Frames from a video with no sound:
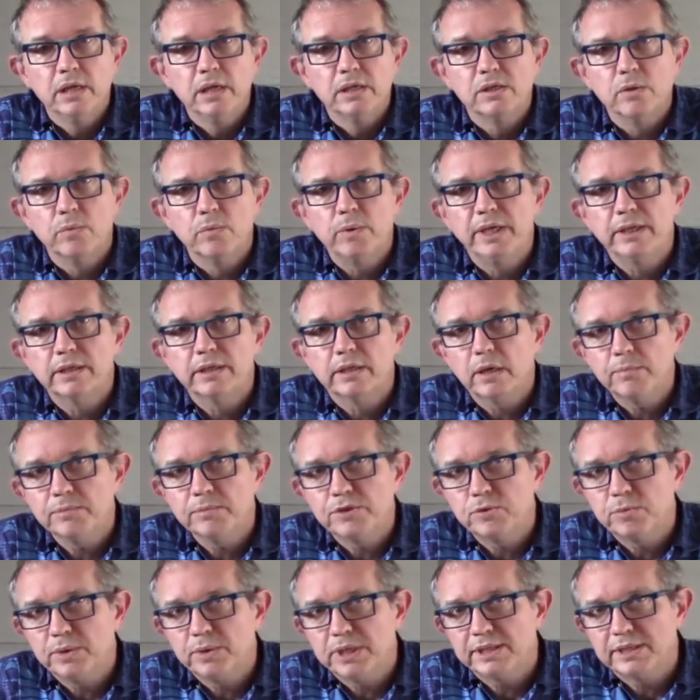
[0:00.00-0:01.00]
So when it
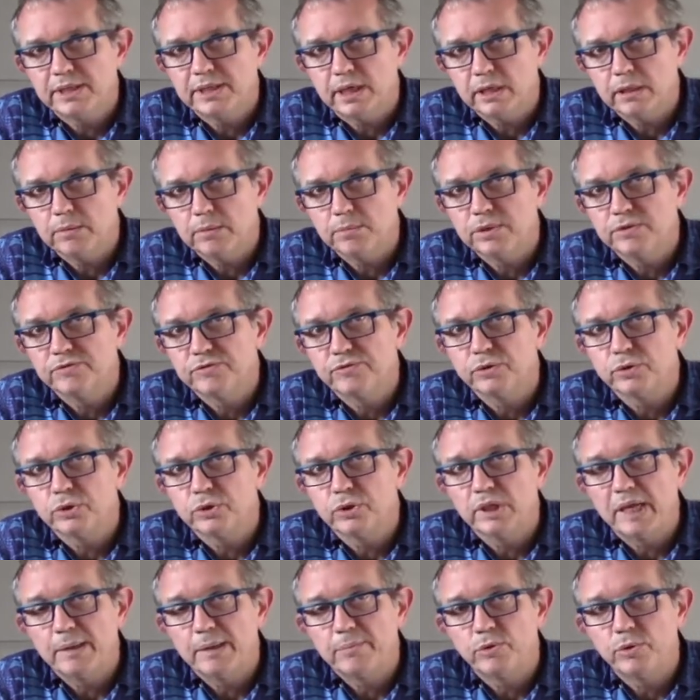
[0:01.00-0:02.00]
comes to an entitlement for
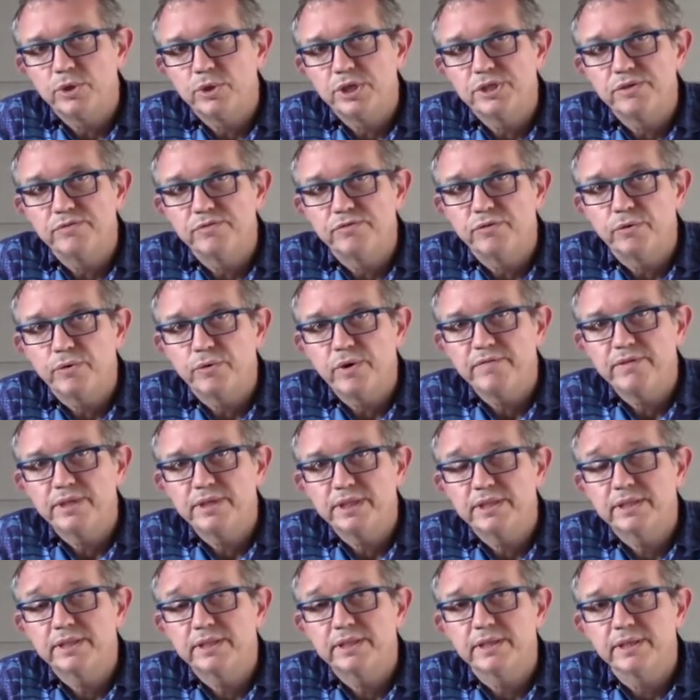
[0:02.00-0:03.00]
collaboration for
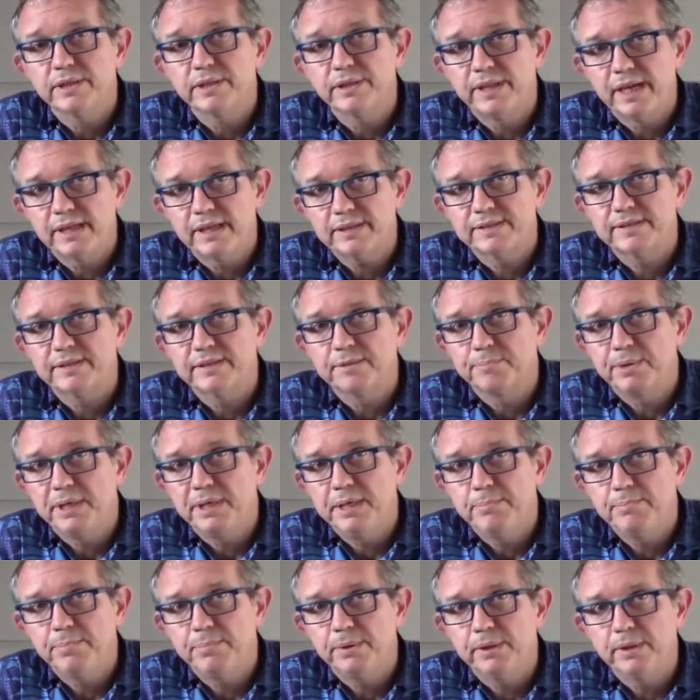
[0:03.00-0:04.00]
Revit, that's the
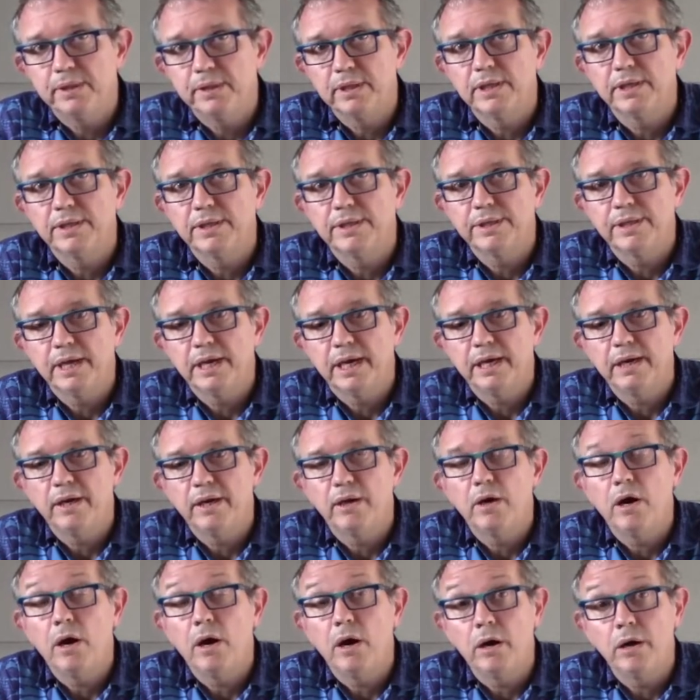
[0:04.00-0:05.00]
people
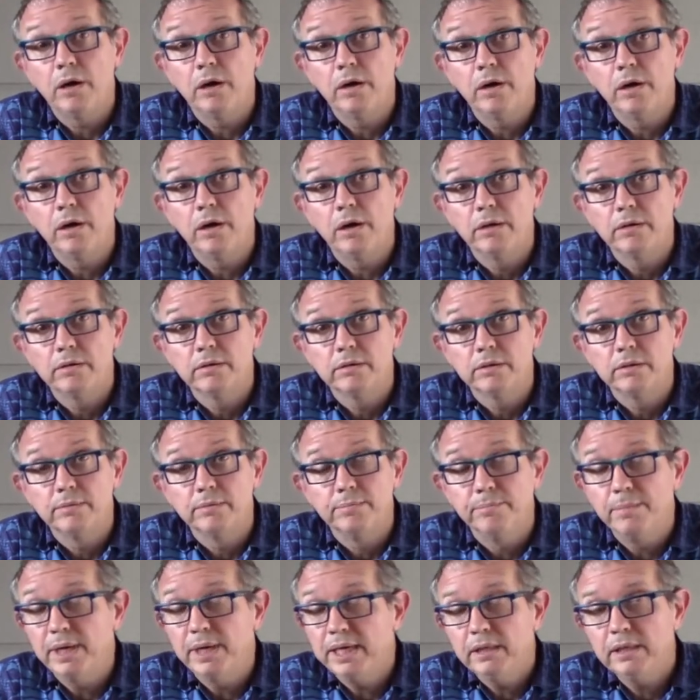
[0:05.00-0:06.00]
that are
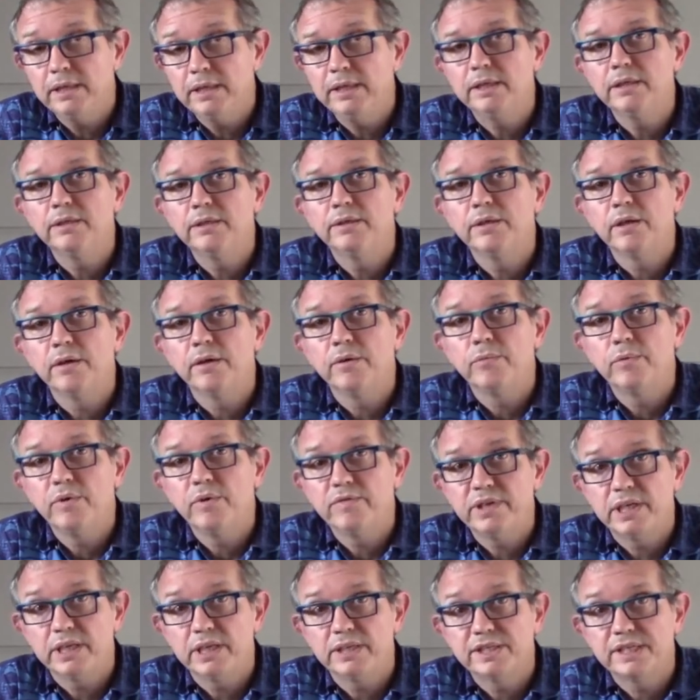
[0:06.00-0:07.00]
mainly in
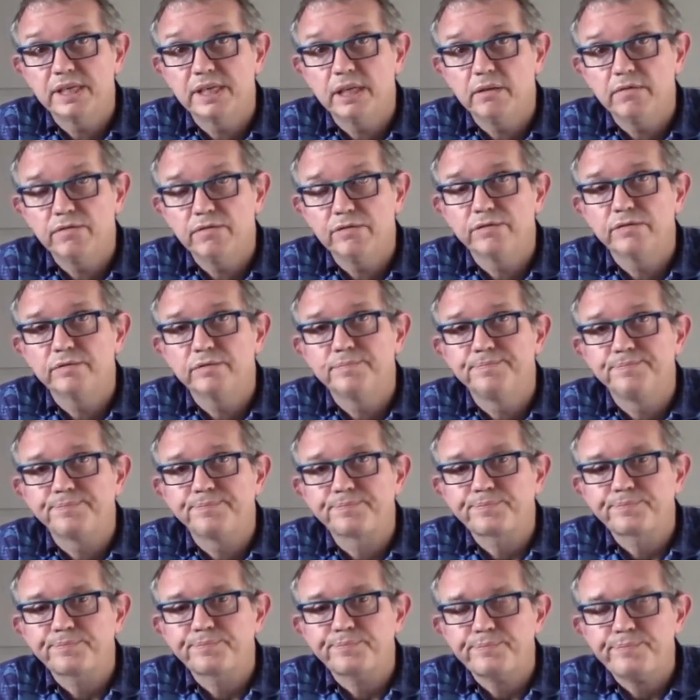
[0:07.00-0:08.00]
Revit itself
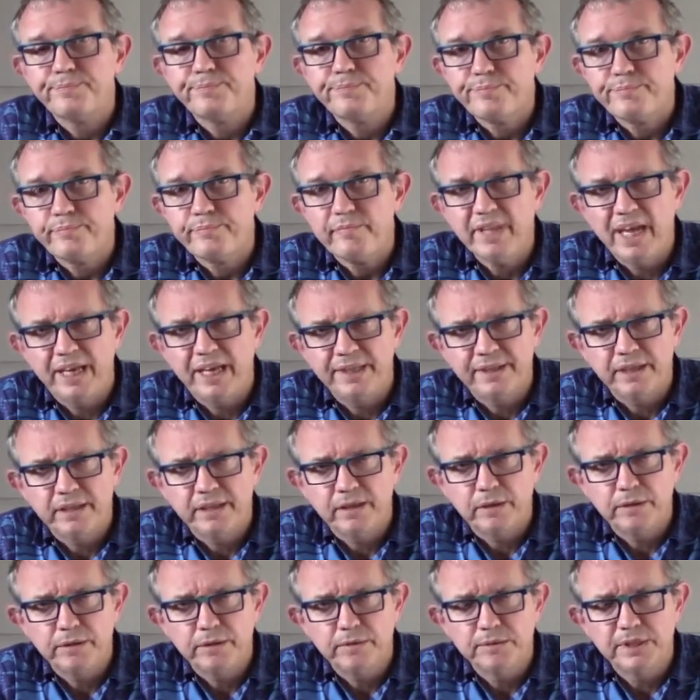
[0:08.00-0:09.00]
and
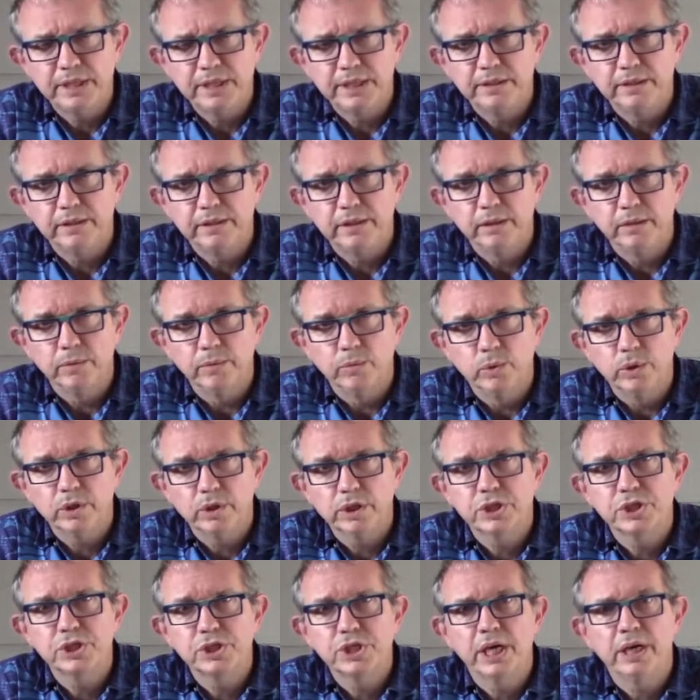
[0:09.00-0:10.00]
that are using the
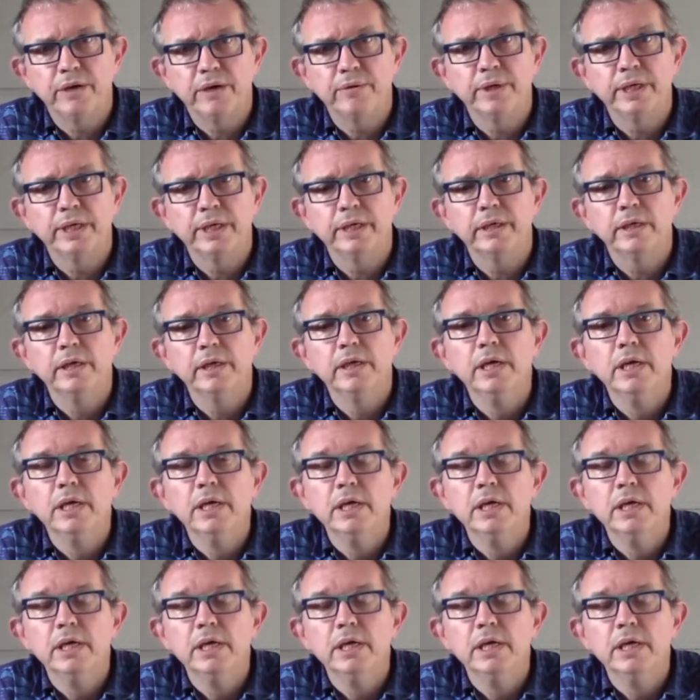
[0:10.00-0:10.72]
work sharing